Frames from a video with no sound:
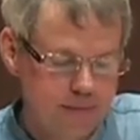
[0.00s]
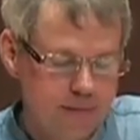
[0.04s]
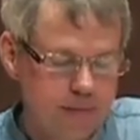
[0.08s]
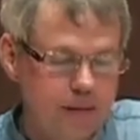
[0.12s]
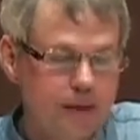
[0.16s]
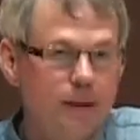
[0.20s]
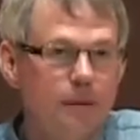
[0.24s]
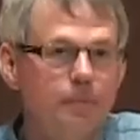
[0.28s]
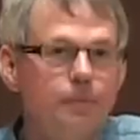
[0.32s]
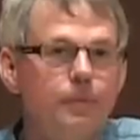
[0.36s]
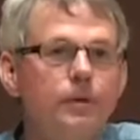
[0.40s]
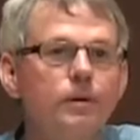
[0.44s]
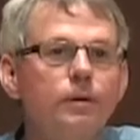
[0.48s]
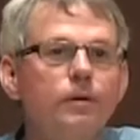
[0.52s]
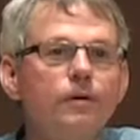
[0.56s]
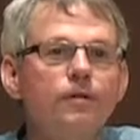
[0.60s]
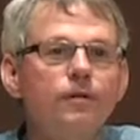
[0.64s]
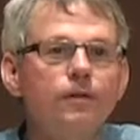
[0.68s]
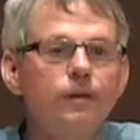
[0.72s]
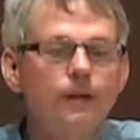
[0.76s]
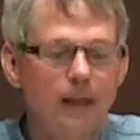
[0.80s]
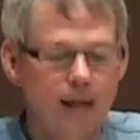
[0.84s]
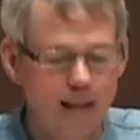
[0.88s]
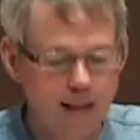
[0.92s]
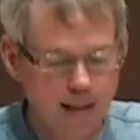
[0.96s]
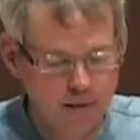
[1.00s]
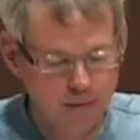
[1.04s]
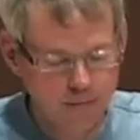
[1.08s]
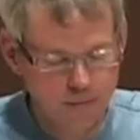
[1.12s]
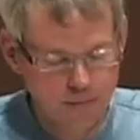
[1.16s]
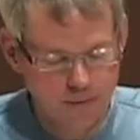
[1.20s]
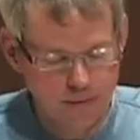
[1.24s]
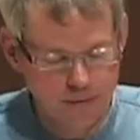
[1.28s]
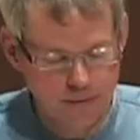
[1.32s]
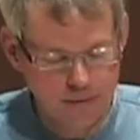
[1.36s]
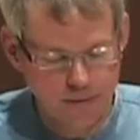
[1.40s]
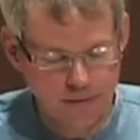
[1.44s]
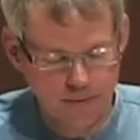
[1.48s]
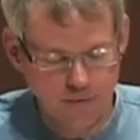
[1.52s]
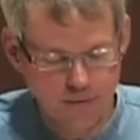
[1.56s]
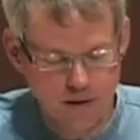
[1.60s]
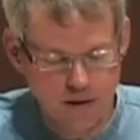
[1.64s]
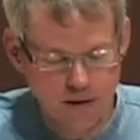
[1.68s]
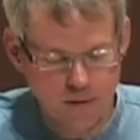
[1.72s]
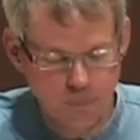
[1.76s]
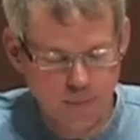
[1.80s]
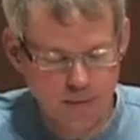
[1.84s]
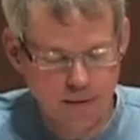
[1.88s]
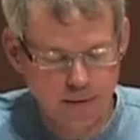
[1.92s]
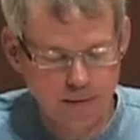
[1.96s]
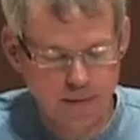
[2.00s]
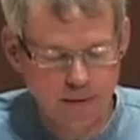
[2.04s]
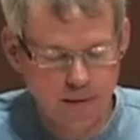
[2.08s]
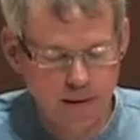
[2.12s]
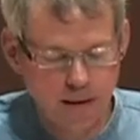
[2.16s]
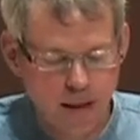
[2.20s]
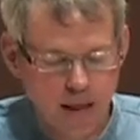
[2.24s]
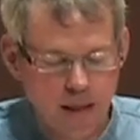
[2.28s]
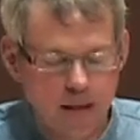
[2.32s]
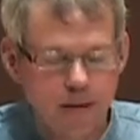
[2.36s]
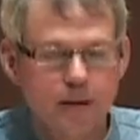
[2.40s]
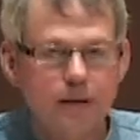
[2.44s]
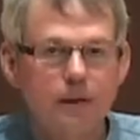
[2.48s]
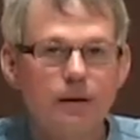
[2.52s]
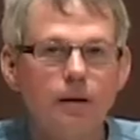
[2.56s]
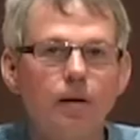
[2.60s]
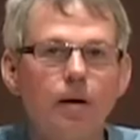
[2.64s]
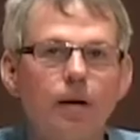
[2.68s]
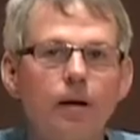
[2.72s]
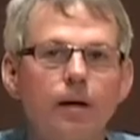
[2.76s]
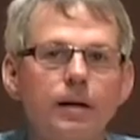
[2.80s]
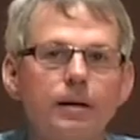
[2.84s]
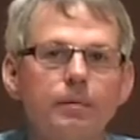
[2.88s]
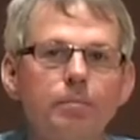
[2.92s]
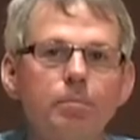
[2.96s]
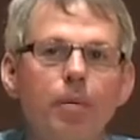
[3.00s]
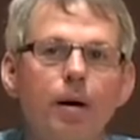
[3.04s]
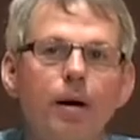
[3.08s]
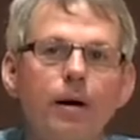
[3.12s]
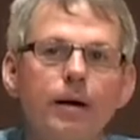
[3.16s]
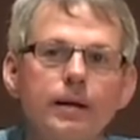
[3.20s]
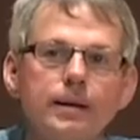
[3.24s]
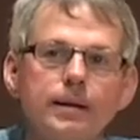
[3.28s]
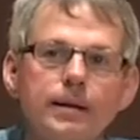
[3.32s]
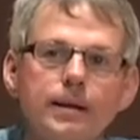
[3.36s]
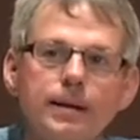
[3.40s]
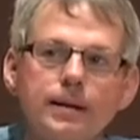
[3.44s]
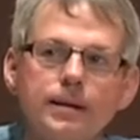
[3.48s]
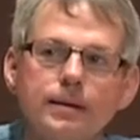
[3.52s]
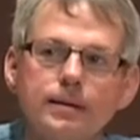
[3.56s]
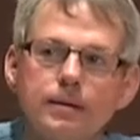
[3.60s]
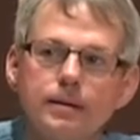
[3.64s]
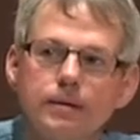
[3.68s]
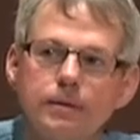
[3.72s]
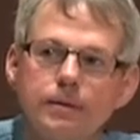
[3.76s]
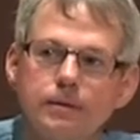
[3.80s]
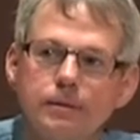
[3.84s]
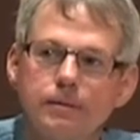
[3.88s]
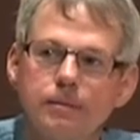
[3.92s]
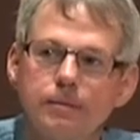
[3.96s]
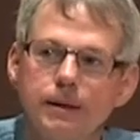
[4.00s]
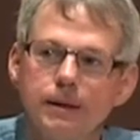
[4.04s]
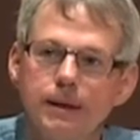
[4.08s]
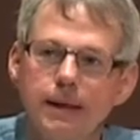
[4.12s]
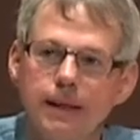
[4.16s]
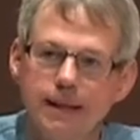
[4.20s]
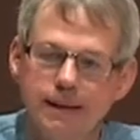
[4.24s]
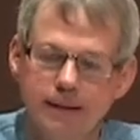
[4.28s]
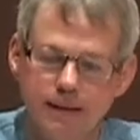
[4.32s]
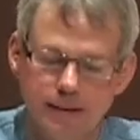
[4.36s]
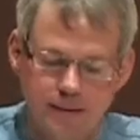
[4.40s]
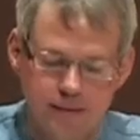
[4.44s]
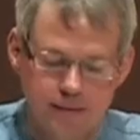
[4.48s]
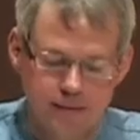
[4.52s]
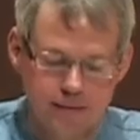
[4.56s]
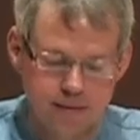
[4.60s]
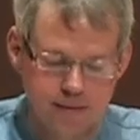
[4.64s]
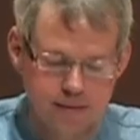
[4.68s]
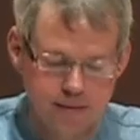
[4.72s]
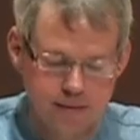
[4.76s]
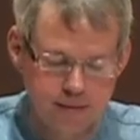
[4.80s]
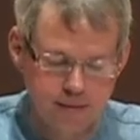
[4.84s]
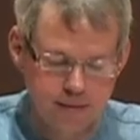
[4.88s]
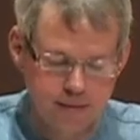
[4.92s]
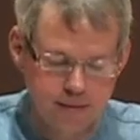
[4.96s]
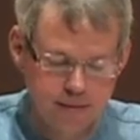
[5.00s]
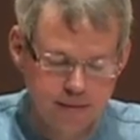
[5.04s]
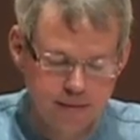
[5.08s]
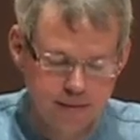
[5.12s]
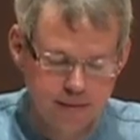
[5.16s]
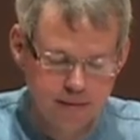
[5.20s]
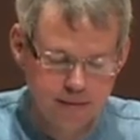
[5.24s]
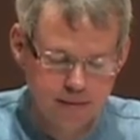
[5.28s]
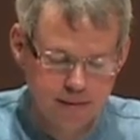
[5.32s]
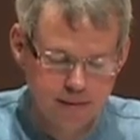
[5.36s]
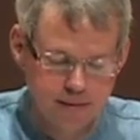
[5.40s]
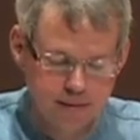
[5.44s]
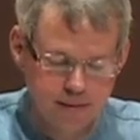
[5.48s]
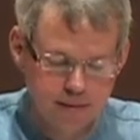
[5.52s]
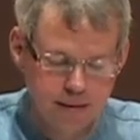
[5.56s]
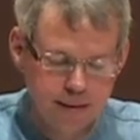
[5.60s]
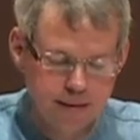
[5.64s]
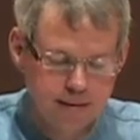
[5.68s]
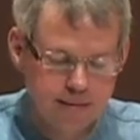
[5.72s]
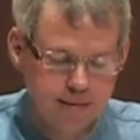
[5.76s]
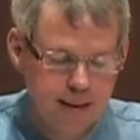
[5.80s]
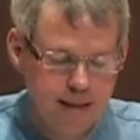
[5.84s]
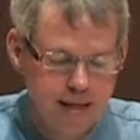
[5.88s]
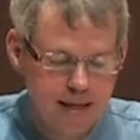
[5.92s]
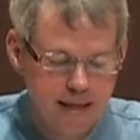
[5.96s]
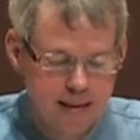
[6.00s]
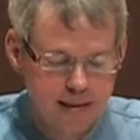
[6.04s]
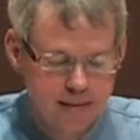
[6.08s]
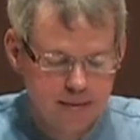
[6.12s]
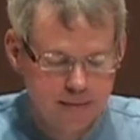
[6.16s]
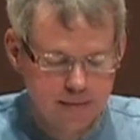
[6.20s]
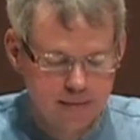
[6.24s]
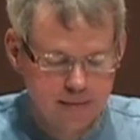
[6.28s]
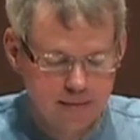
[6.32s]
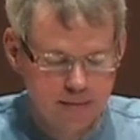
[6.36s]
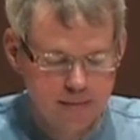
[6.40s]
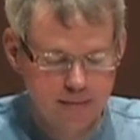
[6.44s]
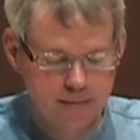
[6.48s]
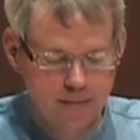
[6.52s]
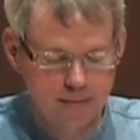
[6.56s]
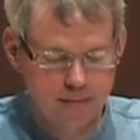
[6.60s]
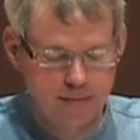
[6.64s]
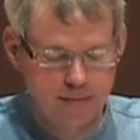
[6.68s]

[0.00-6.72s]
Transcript: In the beautiful house of the spirit, the dog barks, relents, licks hands.